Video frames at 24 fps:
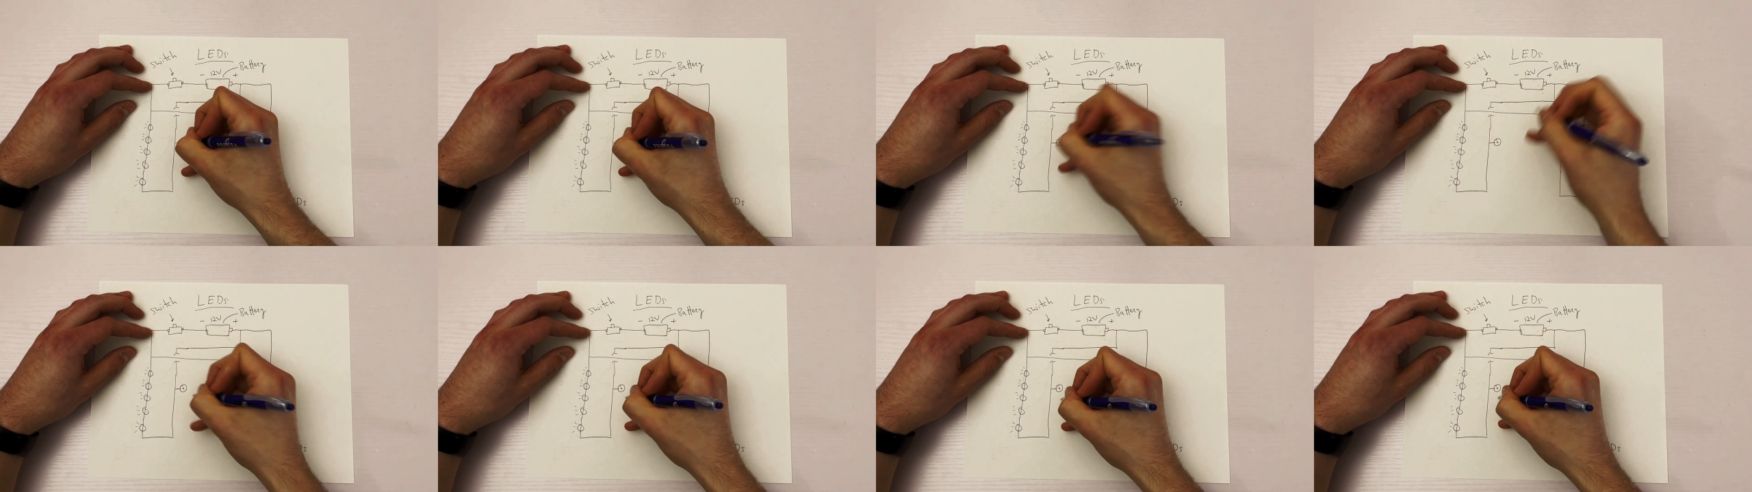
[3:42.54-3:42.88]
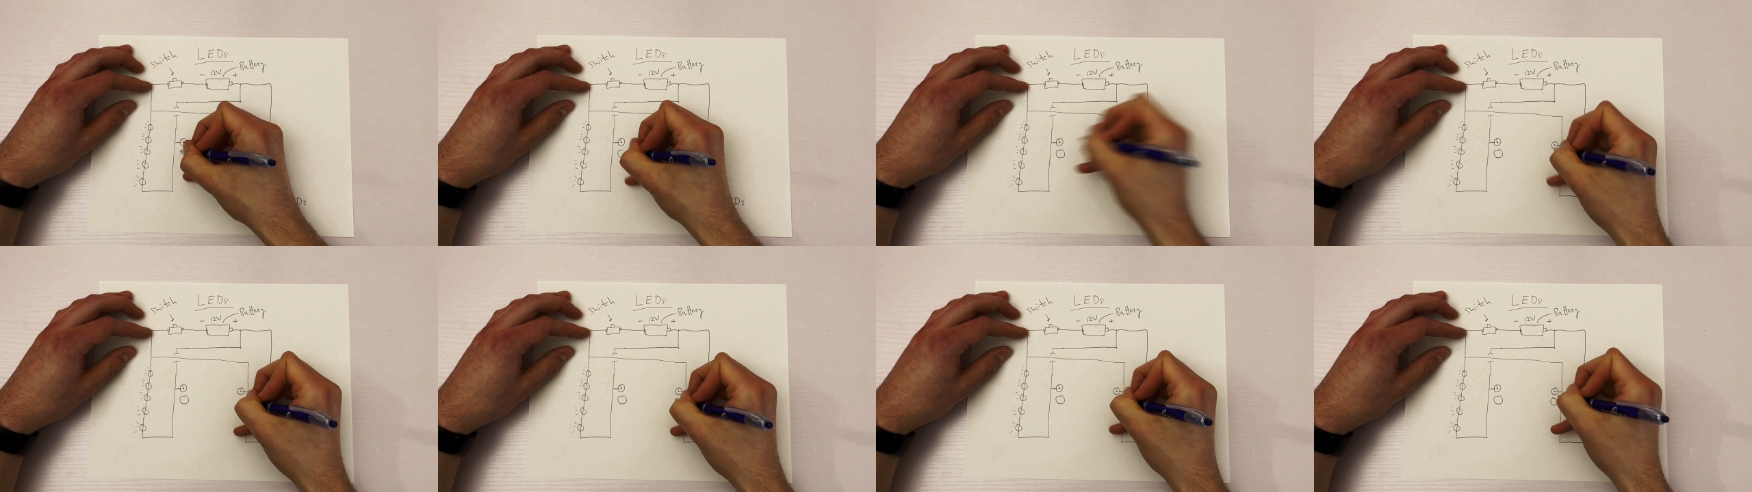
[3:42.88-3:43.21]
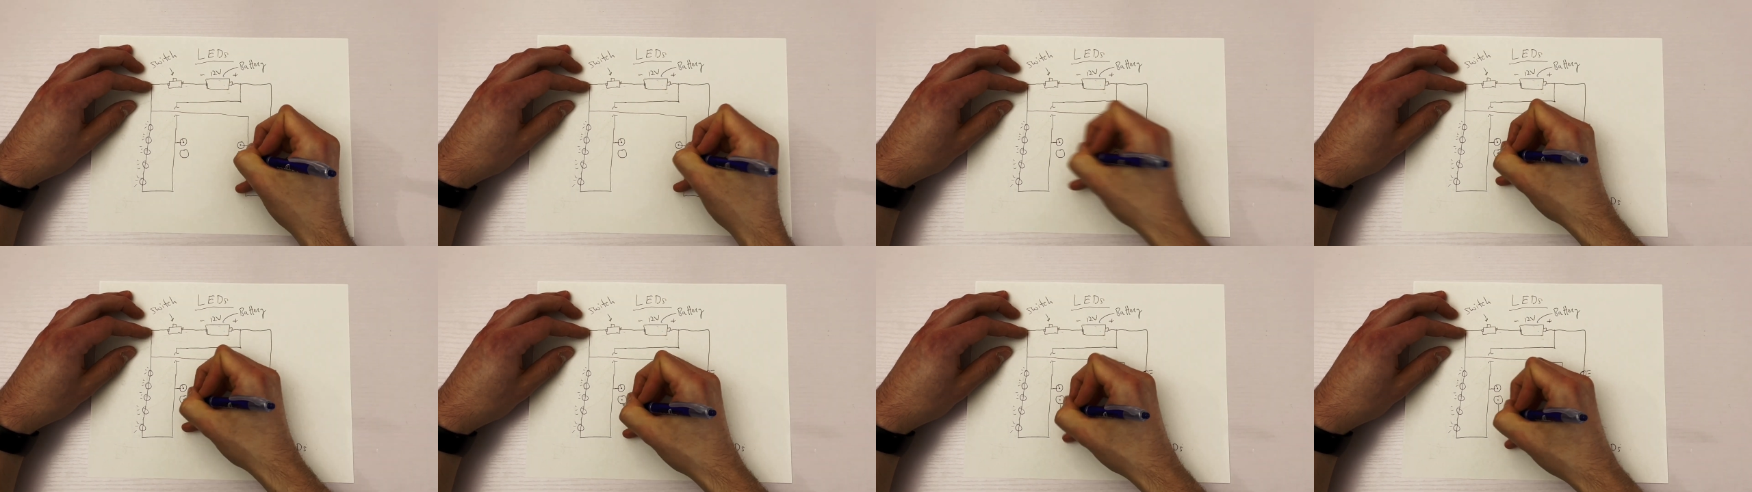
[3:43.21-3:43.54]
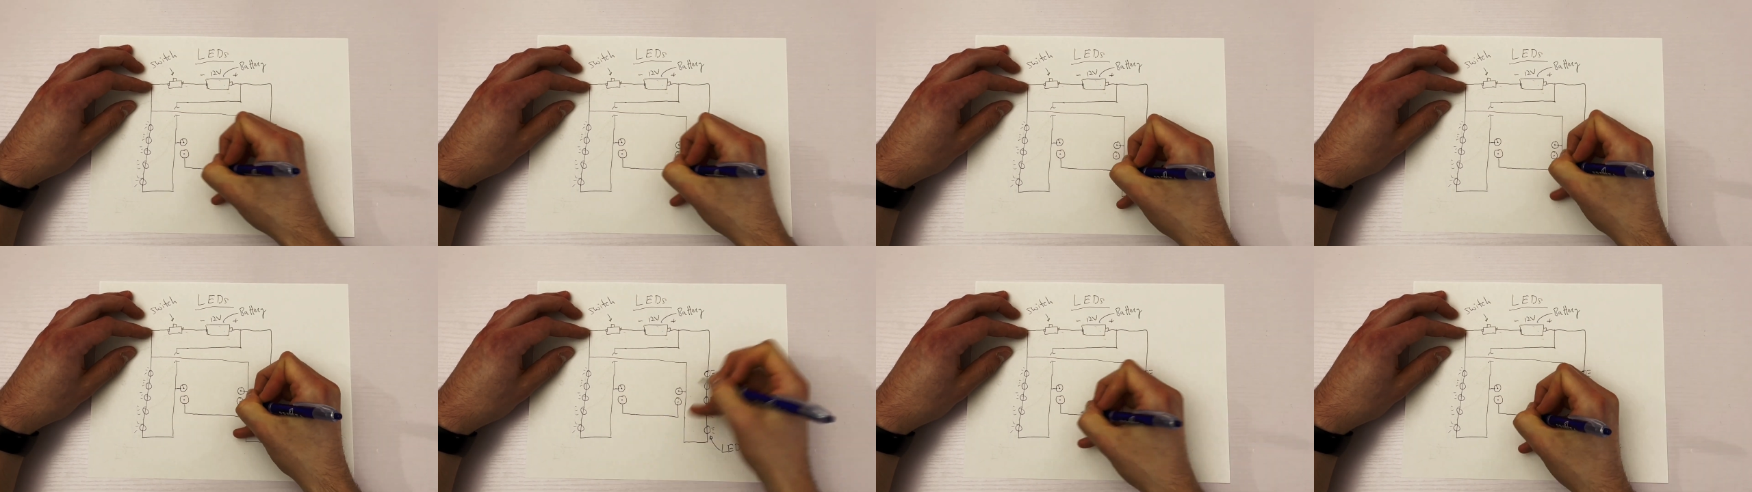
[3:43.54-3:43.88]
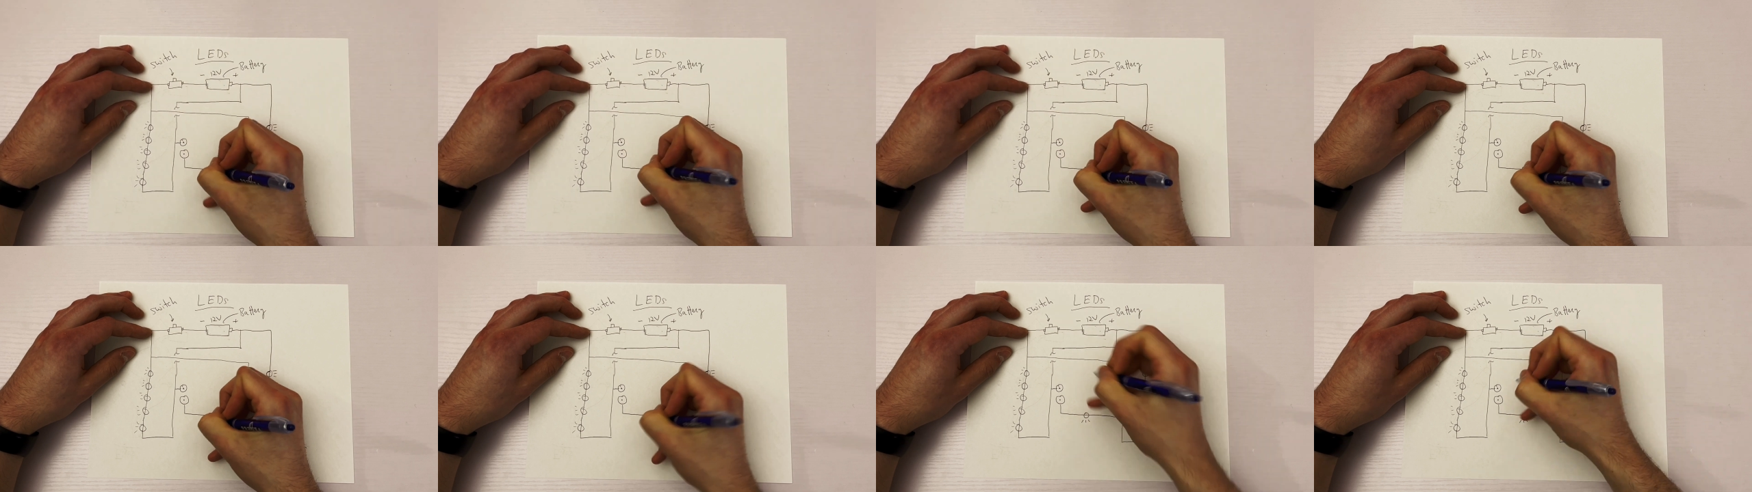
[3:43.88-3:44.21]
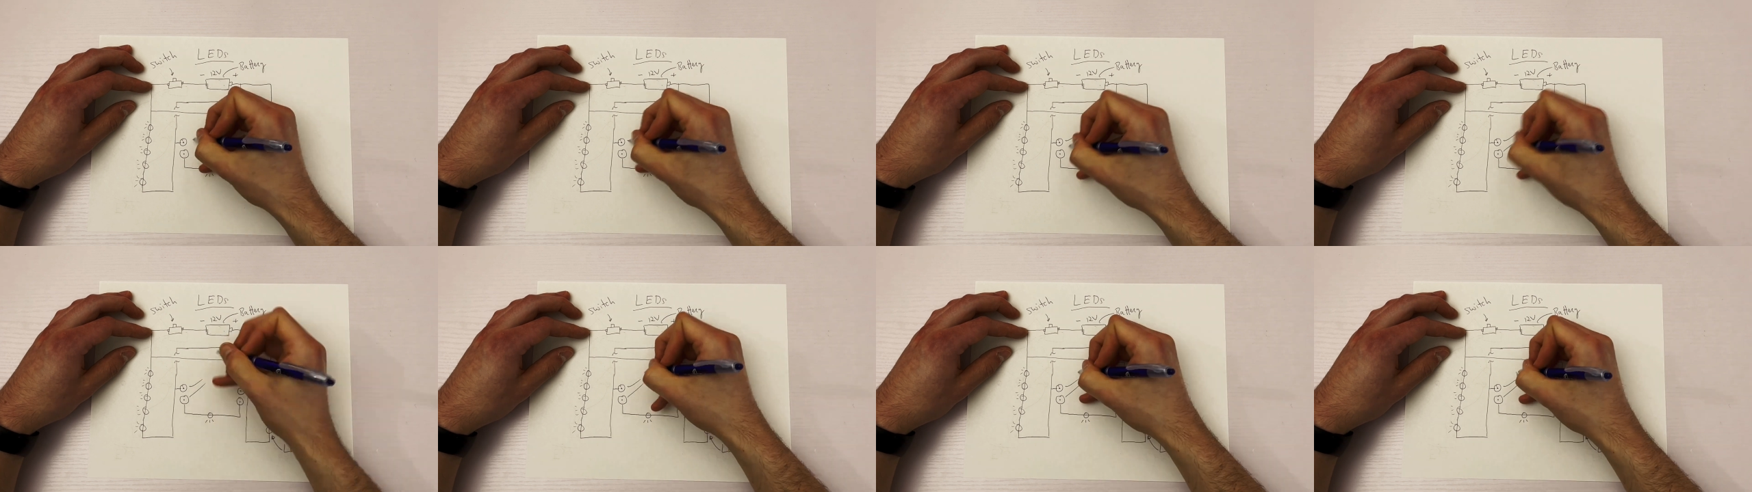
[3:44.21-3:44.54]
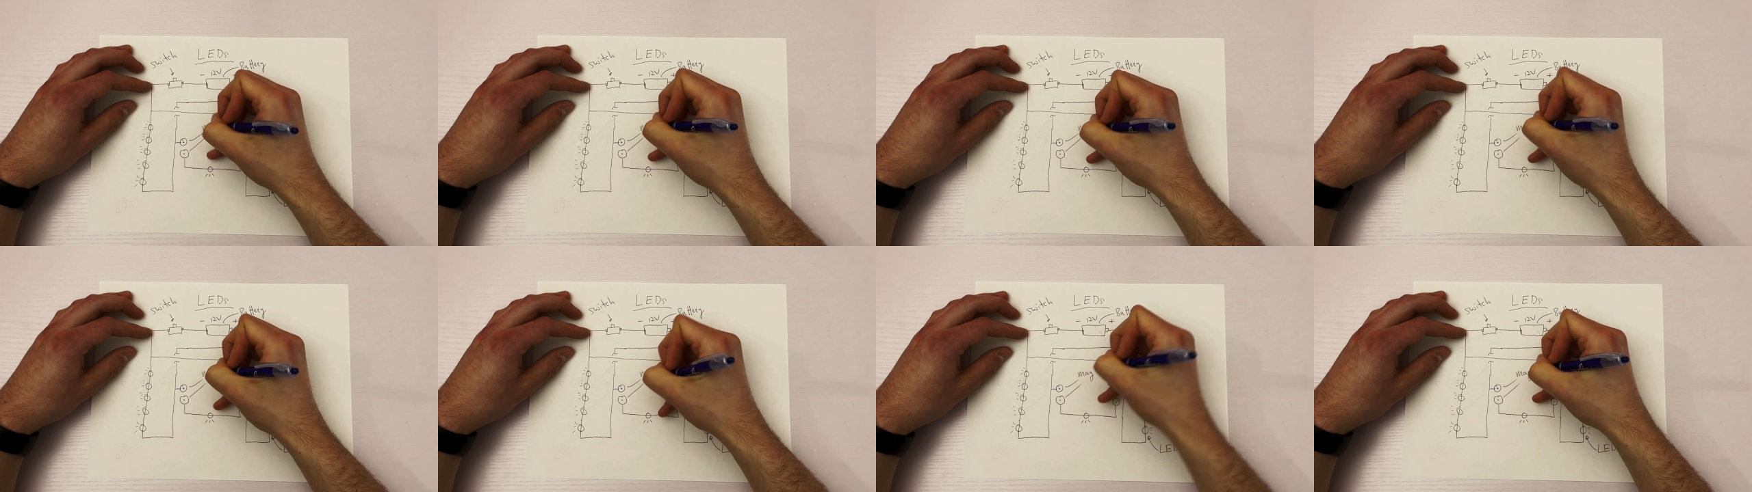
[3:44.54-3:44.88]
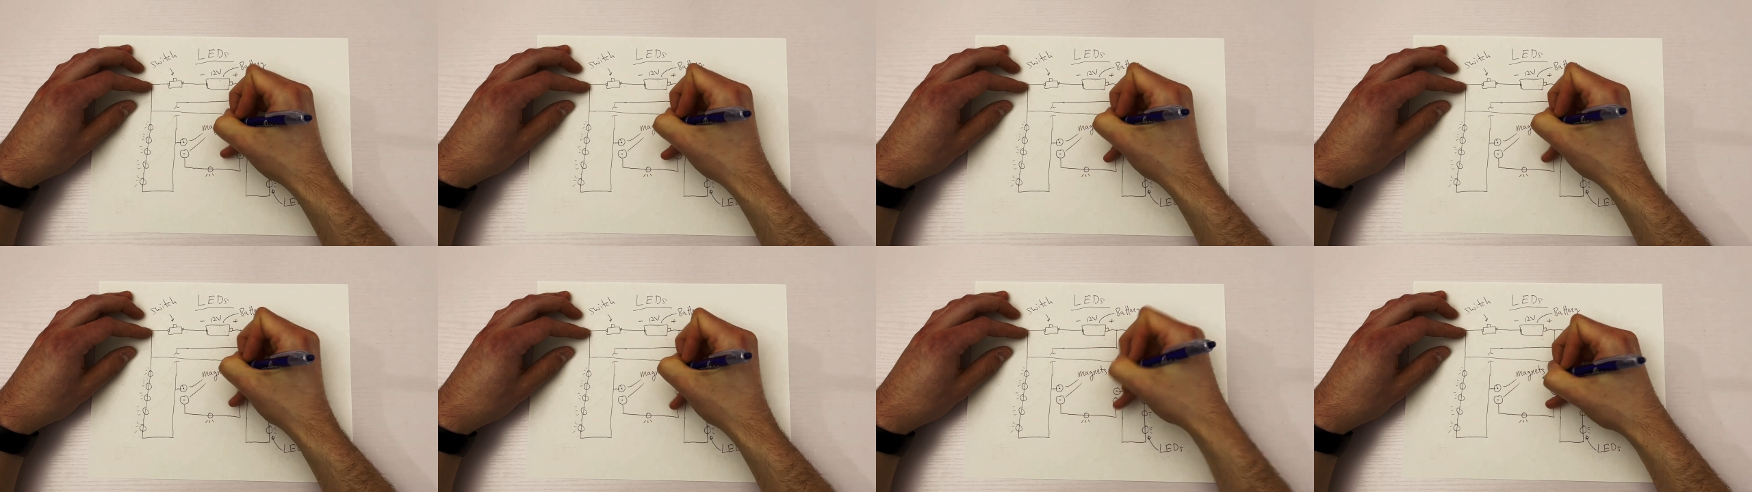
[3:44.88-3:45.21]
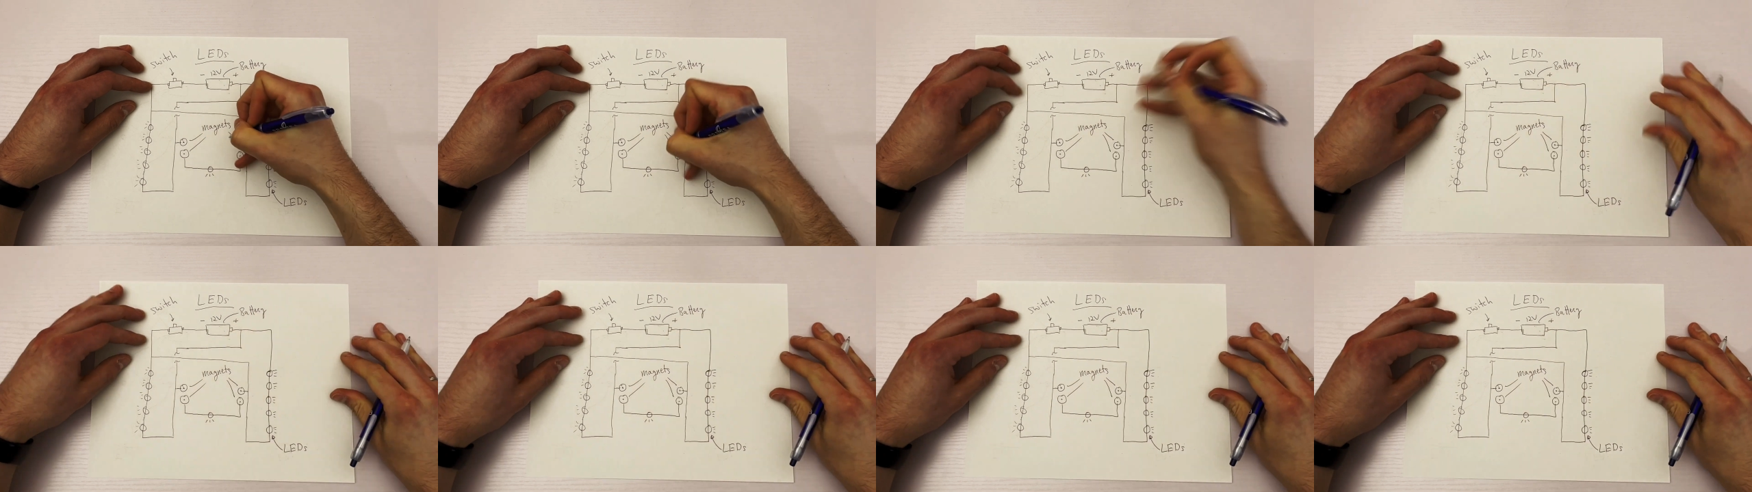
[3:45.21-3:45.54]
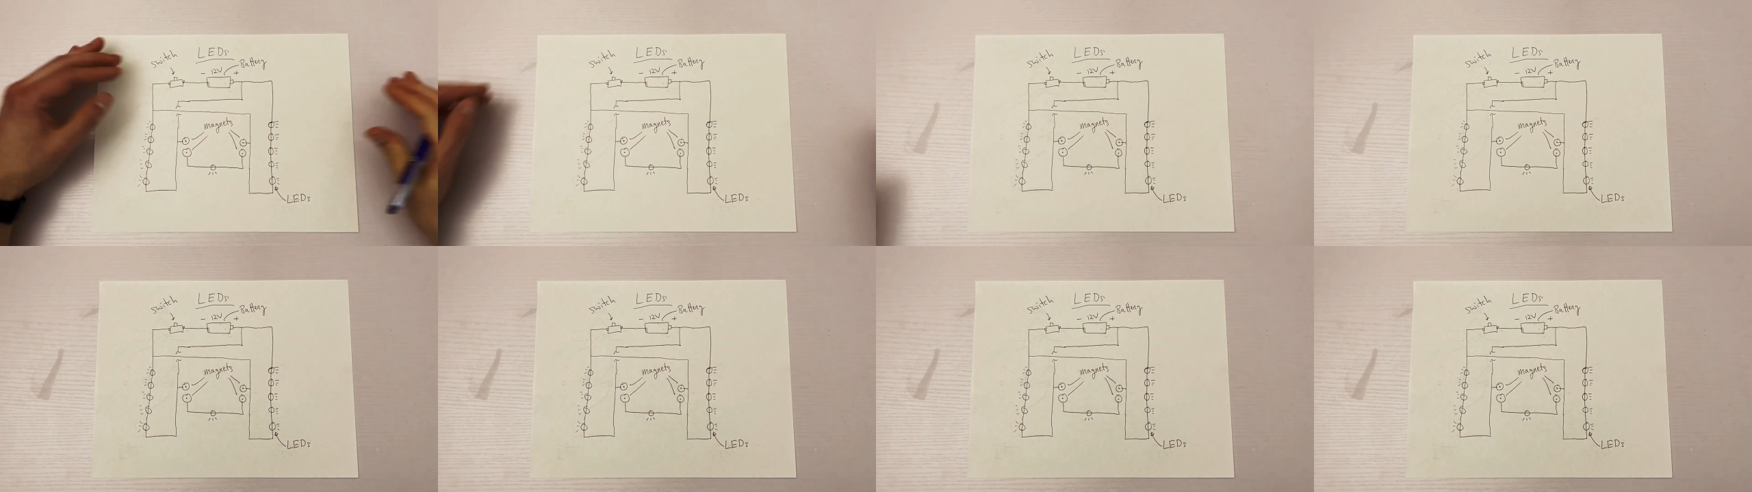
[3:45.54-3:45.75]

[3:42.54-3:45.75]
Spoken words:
(no speaker visible)